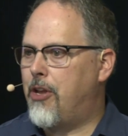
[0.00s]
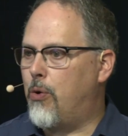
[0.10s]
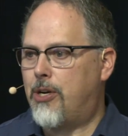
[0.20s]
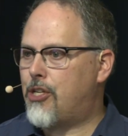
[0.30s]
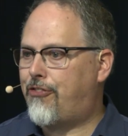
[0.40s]

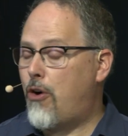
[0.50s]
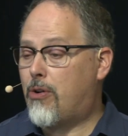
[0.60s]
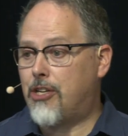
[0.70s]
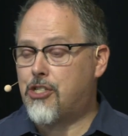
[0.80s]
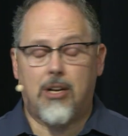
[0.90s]
who are just
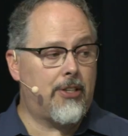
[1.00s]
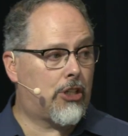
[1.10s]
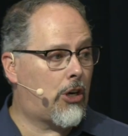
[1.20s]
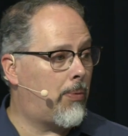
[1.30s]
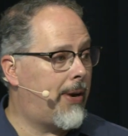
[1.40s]
focused on their
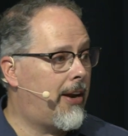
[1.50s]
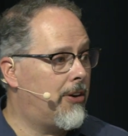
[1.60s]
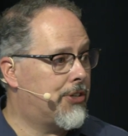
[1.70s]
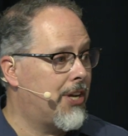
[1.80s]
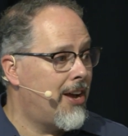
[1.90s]

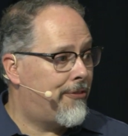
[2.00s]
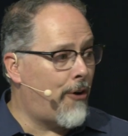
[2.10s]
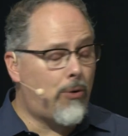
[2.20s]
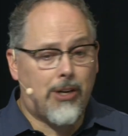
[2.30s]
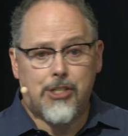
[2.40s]
careers,
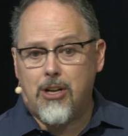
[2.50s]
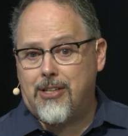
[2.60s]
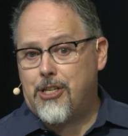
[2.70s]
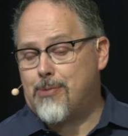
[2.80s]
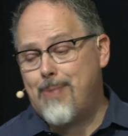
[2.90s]
focused
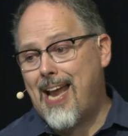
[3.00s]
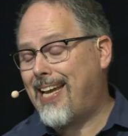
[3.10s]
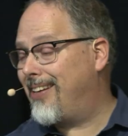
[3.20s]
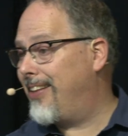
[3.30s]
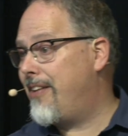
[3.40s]
on just
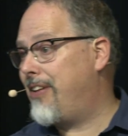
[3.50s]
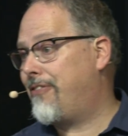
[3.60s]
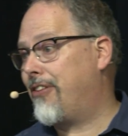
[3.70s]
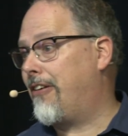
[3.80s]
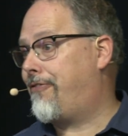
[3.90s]
making a
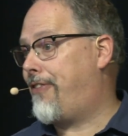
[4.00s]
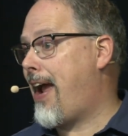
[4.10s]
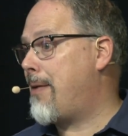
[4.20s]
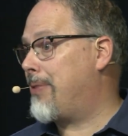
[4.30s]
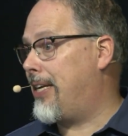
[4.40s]
living for their
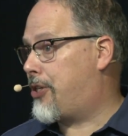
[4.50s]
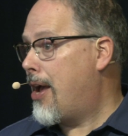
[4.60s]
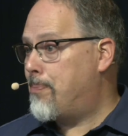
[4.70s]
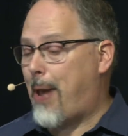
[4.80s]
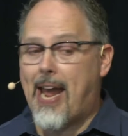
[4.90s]
families,
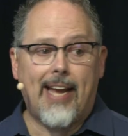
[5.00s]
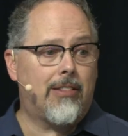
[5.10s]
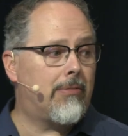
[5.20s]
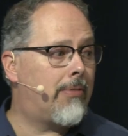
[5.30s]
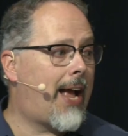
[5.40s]
paying
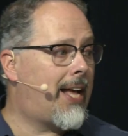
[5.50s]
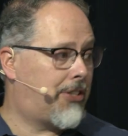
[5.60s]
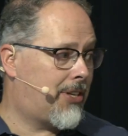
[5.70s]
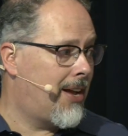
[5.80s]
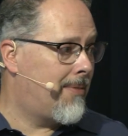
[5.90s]
the
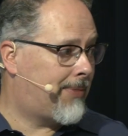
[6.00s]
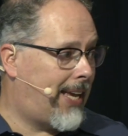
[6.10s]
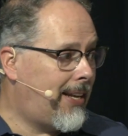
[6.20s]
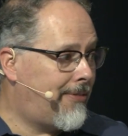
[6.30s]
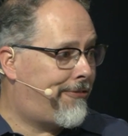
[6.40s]
rent,
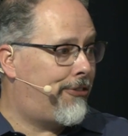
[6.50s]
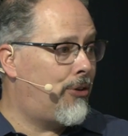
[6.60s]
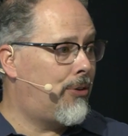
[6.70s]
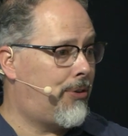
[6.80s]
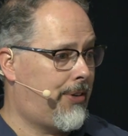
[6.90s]
getting
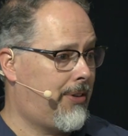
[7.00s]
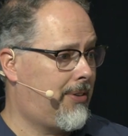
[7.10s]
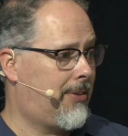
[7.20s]
food.